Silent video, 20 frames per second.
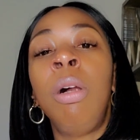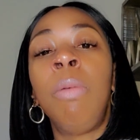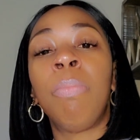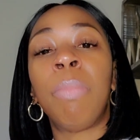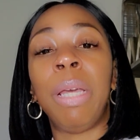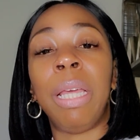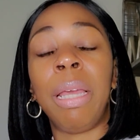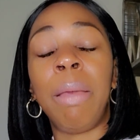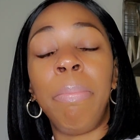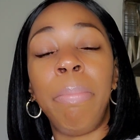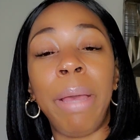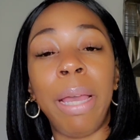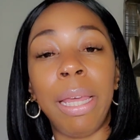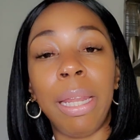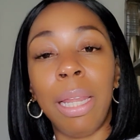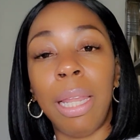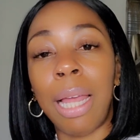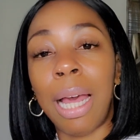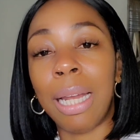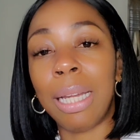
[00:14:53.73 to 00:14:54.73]
But it made
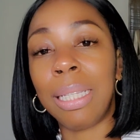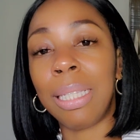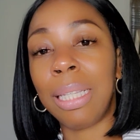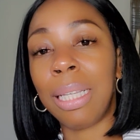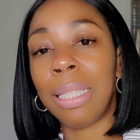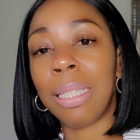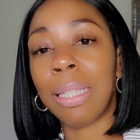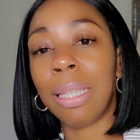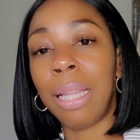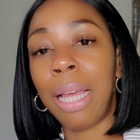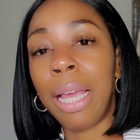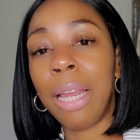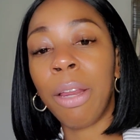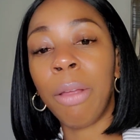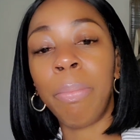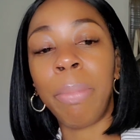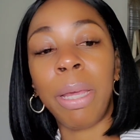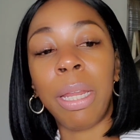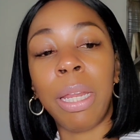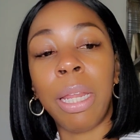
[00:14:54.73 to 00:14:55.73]
a lot of sense later,
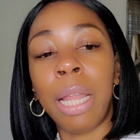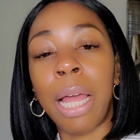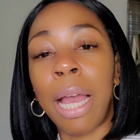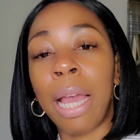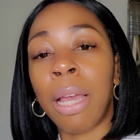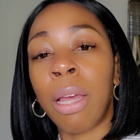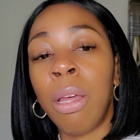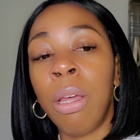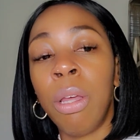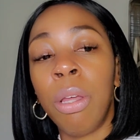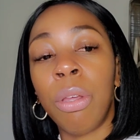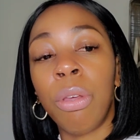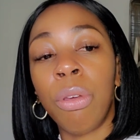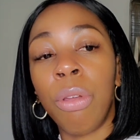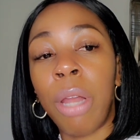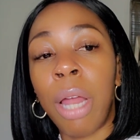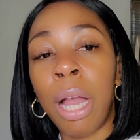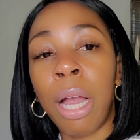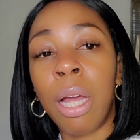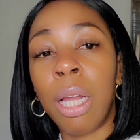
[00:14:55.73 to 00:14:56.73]
meaning like, You're
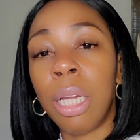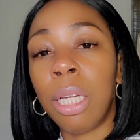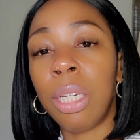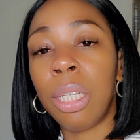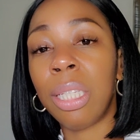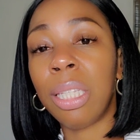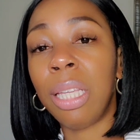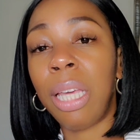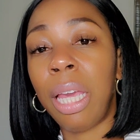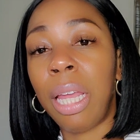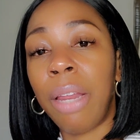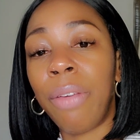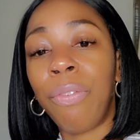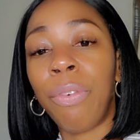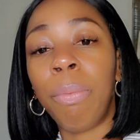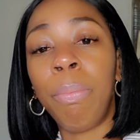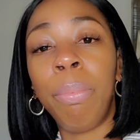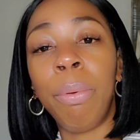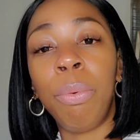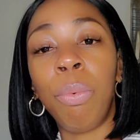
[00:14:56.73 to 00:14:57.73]
not going to just get it
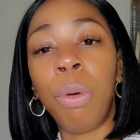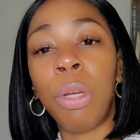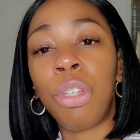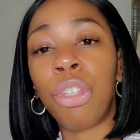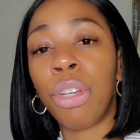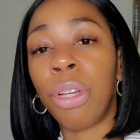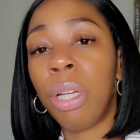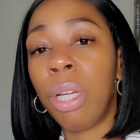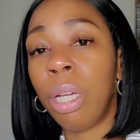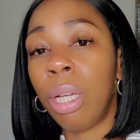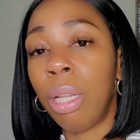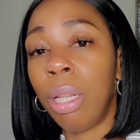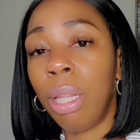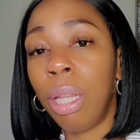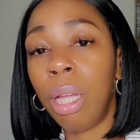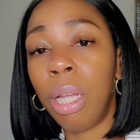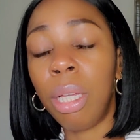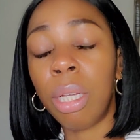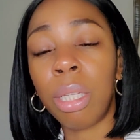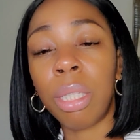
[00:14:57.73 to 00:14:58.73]
with your good
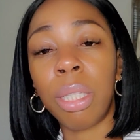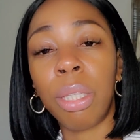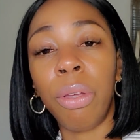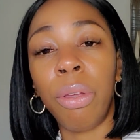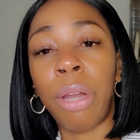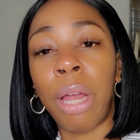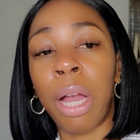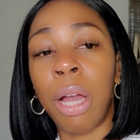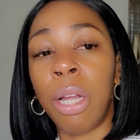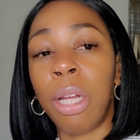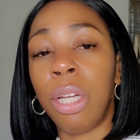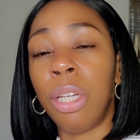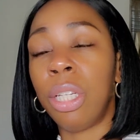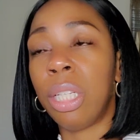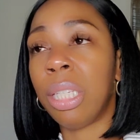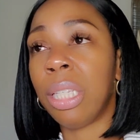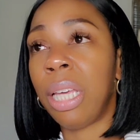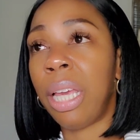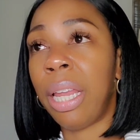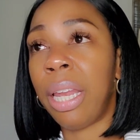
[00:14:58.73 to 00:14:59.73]
looks. You're not going to
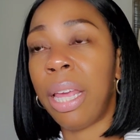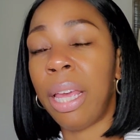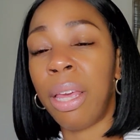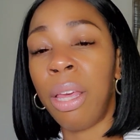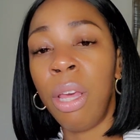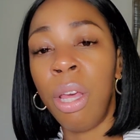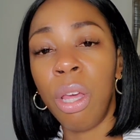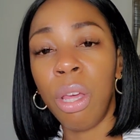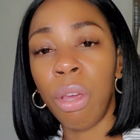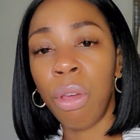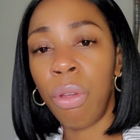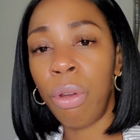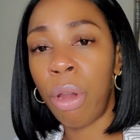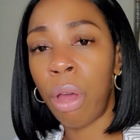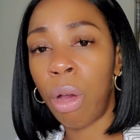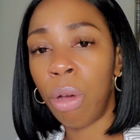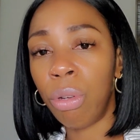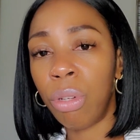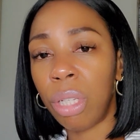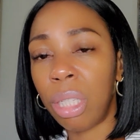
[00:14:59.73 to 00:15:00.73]
just get it,
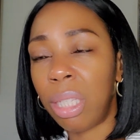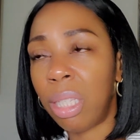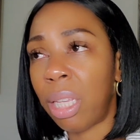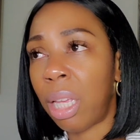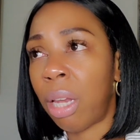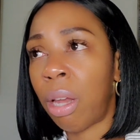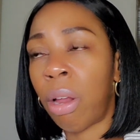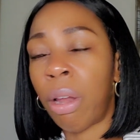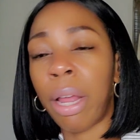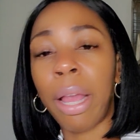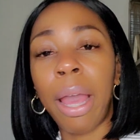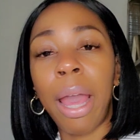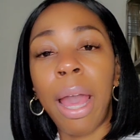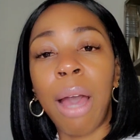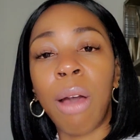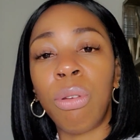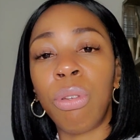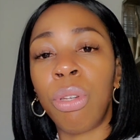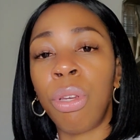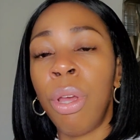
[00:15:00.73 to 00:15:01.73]
just sitting on a
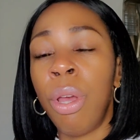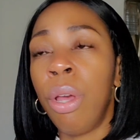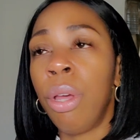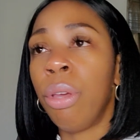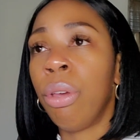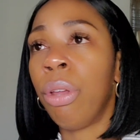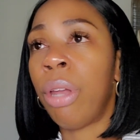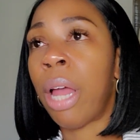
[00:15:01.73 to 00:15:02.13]
couch. You're